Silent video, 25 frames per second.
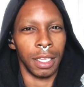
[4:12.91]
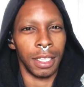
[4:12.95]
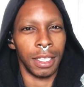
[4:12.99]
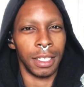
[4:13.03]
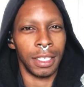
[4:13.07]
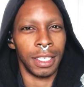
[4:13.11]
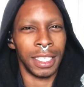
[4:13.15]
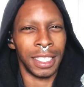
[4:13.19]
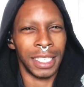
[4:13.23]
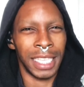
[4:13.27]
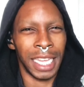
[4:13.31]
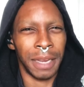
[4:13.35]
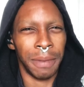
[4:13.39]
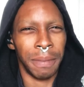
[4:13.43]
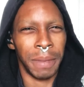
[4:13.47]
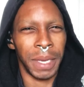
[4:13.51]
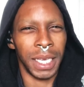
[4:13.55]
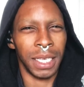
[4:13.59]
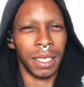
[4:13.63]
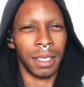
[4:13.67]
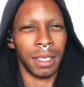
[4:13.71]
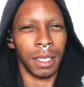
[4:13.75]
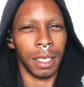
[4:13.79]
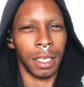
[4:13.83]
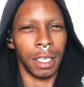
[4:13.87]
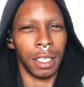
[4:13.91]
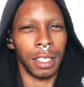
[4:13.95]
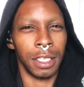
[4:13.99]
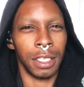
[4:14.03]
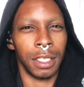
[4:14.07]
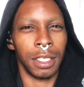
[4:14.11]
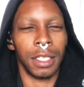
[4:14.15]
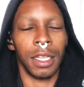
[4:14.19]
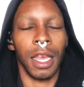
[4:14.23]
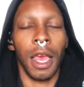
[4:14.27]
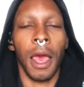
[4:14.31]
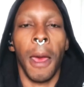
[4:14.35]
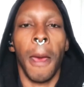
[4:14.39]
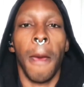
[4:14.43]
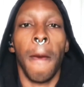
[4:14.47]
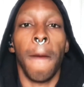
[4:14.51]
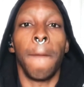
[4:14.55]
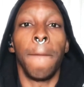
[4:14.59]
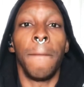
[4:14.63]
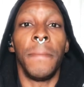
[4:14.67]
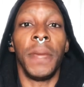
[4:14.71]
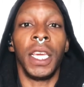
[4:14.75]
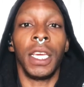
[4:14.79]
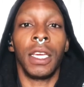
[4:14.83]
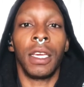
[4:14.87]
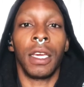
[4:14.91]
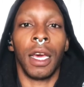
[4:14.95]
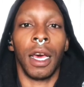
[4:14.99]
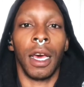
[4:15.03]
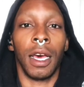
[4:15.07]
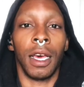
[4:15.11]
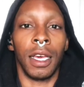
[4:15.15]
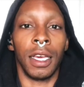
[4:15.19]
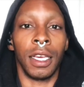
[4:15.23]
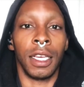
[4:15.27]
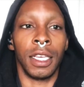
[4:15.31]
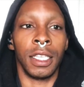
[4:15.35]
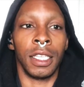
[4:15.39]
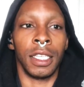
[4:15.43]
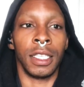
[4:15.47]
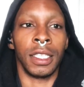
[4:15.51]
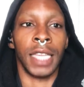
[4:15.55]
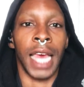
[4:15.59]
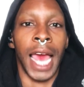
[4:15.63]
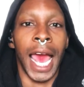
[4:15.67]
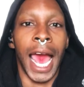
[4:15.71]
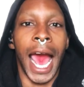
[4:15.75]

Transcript: Does that make sense? Because